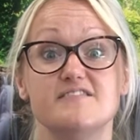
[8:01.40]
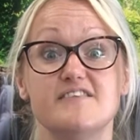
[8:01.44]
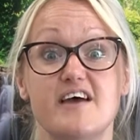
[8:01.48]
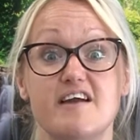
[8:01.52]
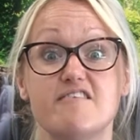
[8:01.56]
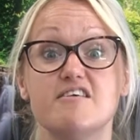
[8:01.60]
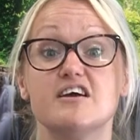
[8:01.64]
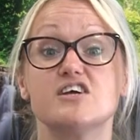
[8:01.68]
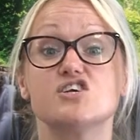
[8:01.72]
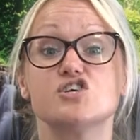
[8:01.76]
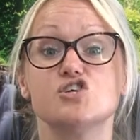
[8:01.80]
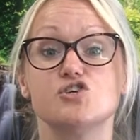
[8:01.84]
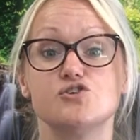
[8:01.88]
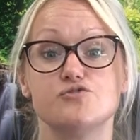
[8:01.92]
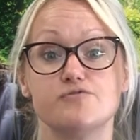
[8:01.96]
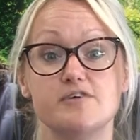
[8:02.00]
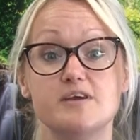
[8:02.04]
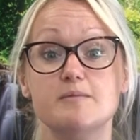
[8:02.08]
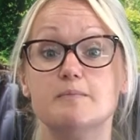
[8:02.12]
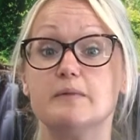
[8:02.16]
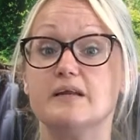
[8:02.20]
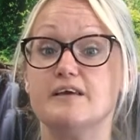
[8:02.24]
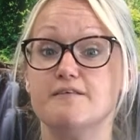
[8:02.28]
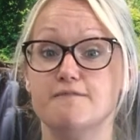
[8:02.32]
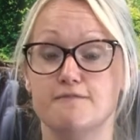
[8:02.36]
they're
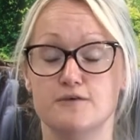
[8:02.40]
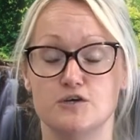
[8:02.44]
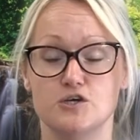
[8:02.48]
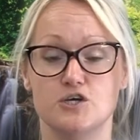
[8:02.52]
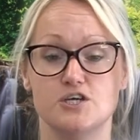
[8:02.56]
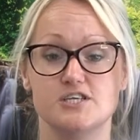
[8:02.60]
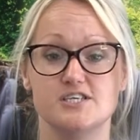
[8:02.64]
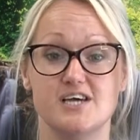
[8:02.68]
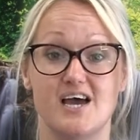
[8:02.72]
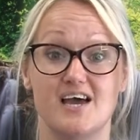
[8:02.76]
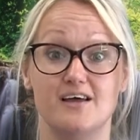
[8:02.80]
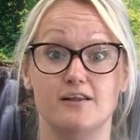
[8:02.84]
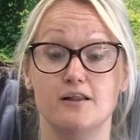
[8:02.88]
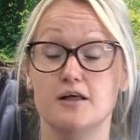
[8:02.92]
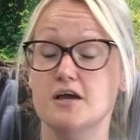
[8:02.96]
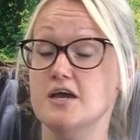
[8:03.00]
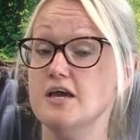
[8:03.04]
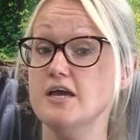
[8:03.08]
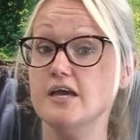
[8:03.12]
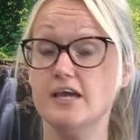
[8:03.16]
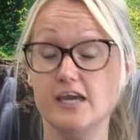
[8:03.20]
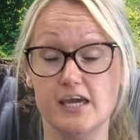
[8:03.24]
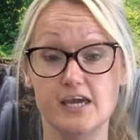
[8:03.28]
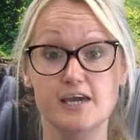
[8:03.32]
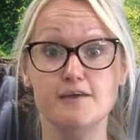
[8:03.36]
extremely fertile,
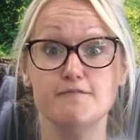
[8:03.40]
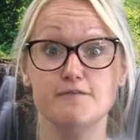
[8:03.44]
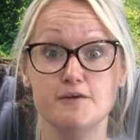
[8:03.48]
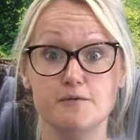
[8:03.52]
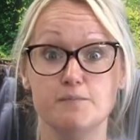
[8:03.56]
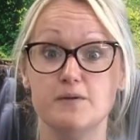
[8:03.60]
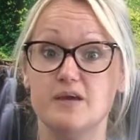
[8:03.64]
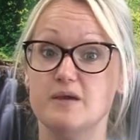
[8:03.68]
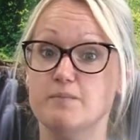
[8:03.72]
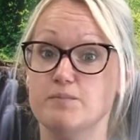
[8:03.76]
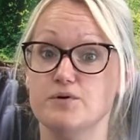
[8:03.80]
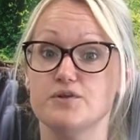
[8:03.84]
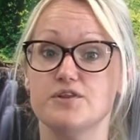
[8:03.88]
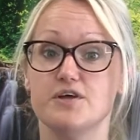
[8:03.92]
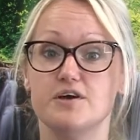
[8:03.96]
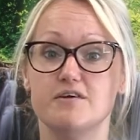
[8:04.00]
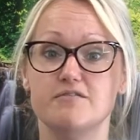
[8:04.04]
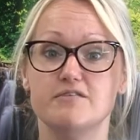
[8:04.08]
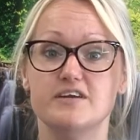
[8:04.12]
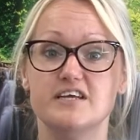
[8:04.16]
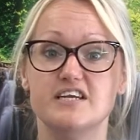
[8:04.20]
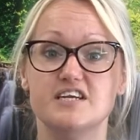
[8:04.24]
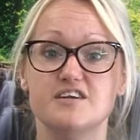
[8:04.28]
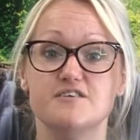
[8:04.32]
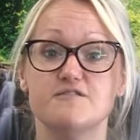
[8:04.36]
even people that have
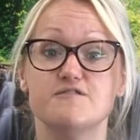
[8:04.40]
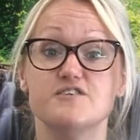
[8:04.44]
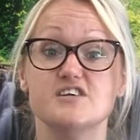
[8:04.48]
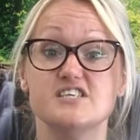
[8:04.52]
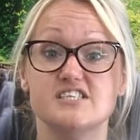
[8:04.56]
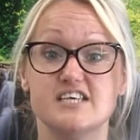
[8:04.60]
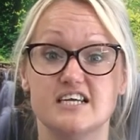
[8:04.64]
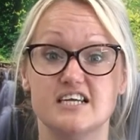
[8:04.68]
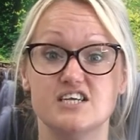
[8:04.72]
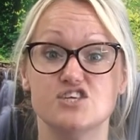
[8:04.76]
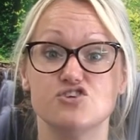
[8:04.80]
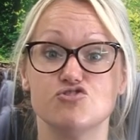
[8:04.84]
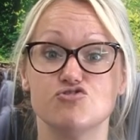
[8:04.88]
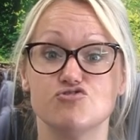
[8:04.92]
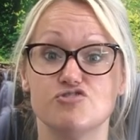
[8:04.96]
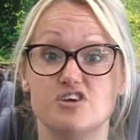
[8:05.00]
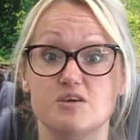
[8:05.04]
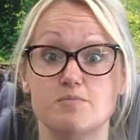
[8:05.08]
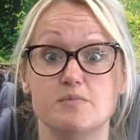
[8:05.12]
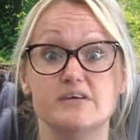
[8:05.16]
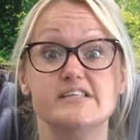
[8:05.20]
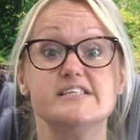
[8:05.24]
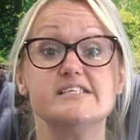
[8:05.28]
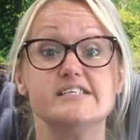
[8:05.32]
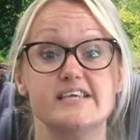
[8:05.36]
needed fertility
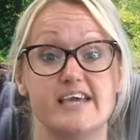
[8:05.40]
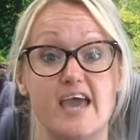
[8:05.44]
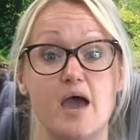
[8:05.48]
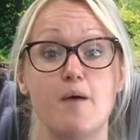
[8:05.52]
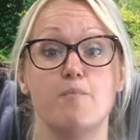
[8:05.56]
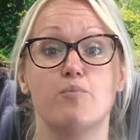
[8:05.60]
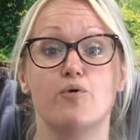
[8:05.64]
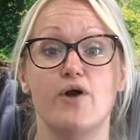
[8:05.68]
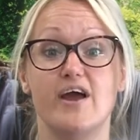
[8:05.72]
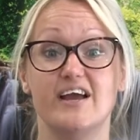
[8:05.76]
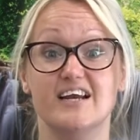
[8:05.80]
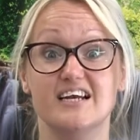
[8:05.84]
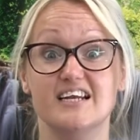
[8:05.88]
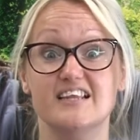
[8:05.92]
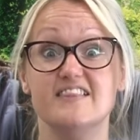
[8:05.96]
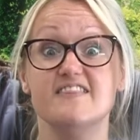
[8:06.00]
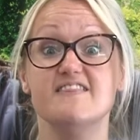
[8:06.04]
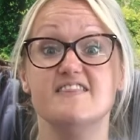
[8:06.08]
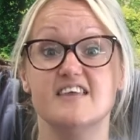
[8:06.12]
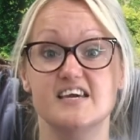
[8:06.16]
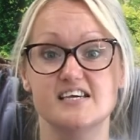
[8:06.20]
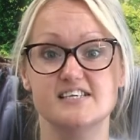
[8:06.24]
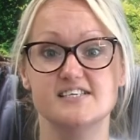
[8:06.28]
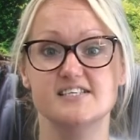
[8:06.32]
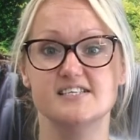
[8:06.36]
treatment to get pregnant
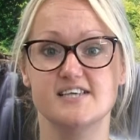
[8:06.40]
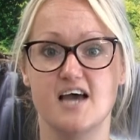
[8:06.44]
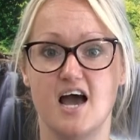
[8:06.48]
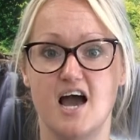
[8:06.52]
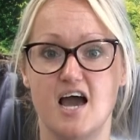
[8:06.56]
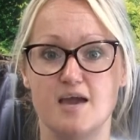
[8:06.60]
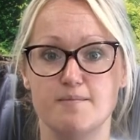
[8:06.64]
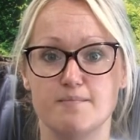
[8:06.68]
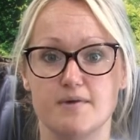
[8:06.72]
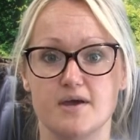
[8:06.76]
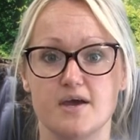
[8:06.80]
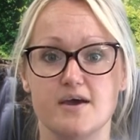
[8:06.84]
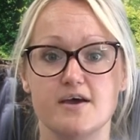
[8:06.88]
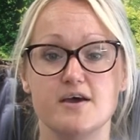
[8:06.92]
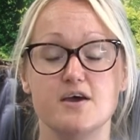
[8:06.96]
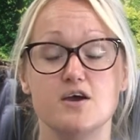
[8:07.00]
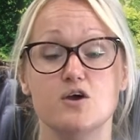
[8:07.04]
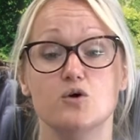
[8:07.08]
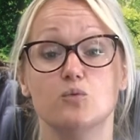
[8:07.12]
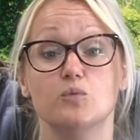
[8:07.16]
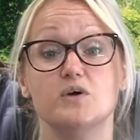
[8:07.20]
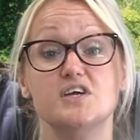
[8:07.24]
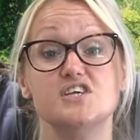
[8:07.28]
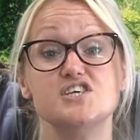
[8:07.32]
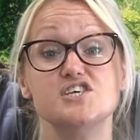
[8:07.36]
this time,
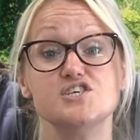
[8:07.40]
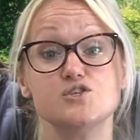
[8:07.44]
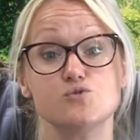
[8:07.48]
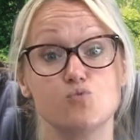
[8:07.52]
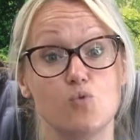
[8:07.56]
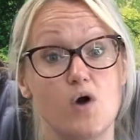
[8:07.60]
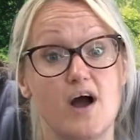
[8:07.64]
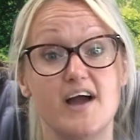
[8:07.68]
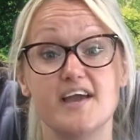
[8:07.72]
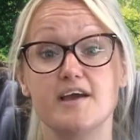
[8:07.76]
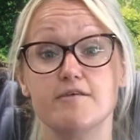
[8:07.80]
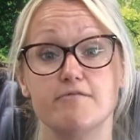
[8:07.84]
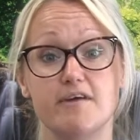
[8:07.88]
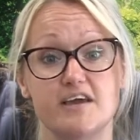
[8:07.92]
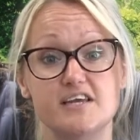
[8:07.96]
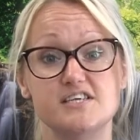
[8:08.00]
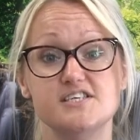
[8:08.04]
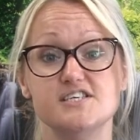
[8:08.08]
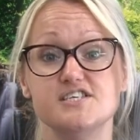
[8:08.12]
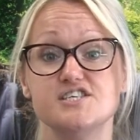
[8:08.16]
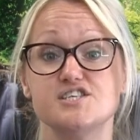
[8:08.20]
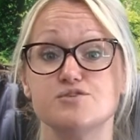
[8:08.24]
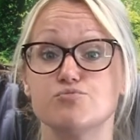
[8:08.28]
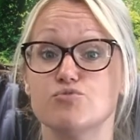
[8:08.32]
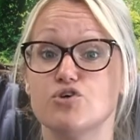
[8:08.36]
which is why
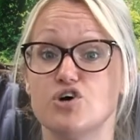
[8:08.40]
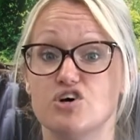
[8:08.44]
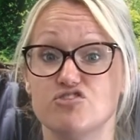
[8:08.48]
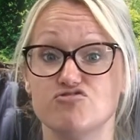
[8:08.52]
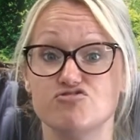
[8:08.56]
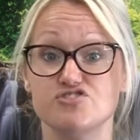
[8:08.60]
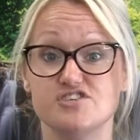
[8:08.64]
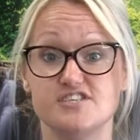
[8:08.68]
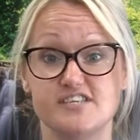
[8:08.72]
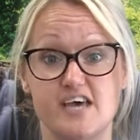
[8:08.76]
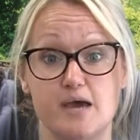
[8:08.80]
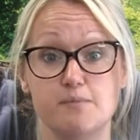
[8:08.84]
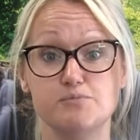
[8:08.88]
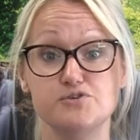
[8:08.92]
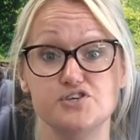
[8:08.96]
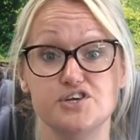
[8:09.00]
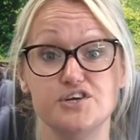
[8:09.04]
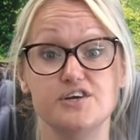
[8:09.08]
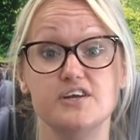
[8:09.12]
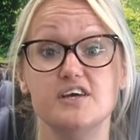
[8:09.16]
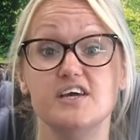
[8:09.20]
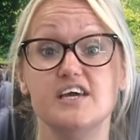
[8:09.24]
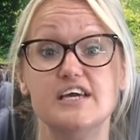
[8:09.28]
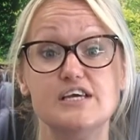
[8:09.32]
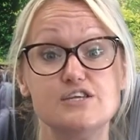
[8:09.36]
arranging some
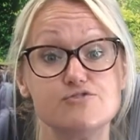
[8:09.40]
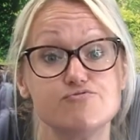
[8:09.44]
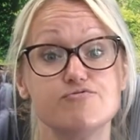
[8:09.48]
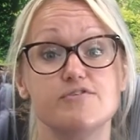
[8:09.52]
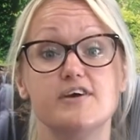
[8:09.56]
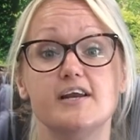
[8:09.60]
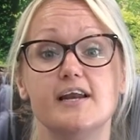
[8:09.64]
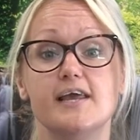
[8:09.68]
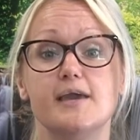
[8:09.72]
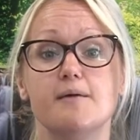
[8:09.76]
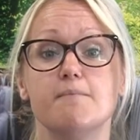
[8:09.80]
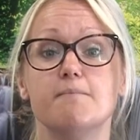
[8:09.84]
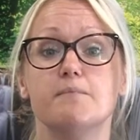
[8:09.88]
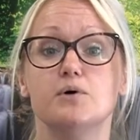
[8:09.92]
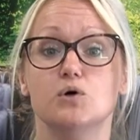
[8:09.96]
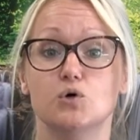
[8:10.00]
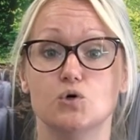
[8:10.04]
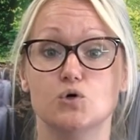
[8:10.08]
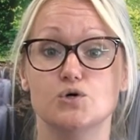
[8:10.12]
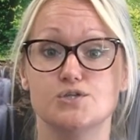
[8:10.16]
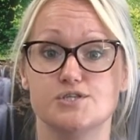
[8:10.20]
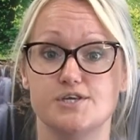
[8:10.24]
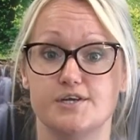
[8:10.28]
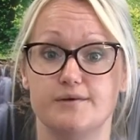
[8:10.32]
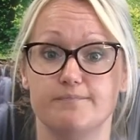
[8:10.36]
contraception is really
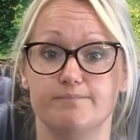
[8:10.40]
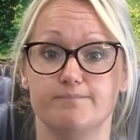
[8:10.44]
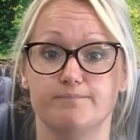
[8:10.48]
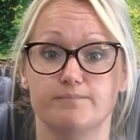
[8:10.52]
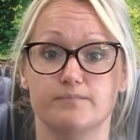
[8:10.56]
important.